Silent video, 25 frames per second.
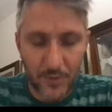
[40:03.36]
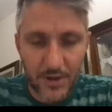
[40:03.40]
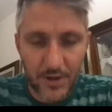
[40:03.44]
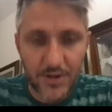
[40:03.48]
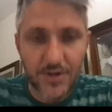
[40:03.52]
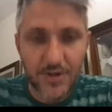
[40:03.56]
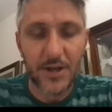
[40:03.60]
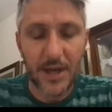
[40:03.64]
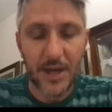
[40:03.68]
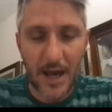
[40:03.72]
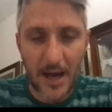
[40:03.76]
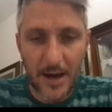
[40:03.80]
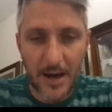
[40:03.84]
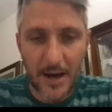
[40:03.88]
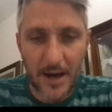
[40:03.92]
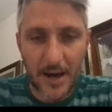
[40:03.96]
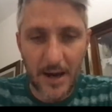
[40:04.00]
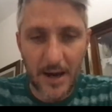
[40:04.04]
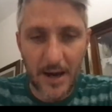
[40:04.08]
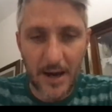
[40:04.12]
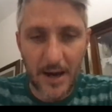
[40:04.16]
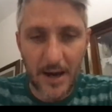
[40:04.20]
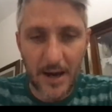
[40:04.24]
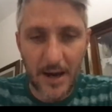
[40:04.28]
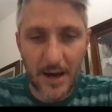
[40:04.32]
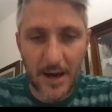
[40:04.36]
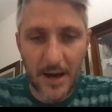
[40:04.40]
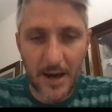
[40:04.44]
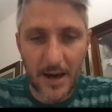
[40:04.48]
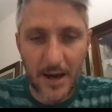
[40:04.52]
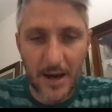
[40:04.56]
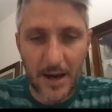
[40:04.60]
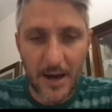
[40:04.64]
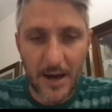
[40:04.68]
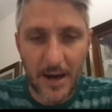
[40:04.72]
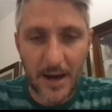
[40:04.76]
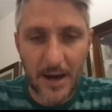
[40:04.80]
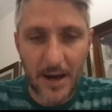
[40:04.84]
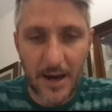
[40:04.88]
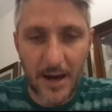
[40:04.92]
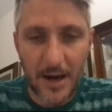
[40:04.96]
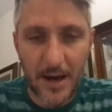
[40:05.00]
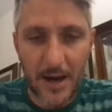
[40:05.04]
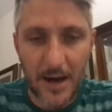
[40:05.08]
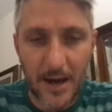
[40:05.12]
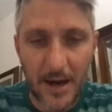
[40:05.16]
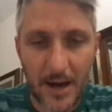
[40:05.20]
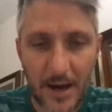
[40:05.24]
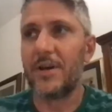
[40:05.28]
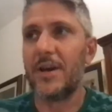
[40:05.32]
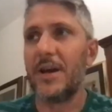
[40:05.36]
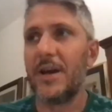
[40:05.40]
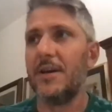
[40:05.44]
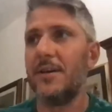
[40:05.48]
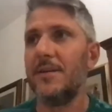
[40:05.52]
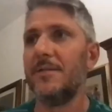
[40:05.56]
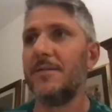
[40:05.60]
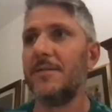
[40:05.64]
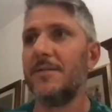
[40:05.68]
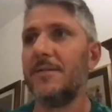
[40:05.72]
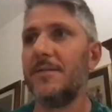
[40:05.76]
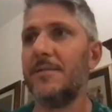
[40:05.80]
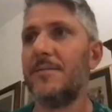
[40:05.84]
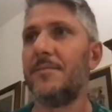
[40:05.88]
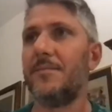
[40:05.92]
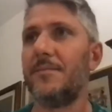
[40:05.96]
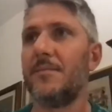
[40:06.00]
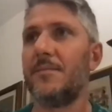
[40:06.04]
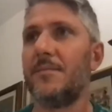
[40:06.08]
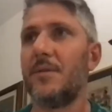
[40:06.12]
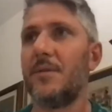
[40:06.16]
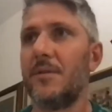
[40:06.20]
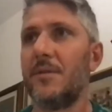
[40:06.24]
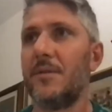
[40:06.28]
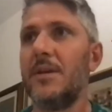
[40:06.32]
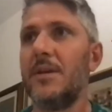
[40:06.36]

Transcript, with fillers: has been yeah. always in English okay. so far. But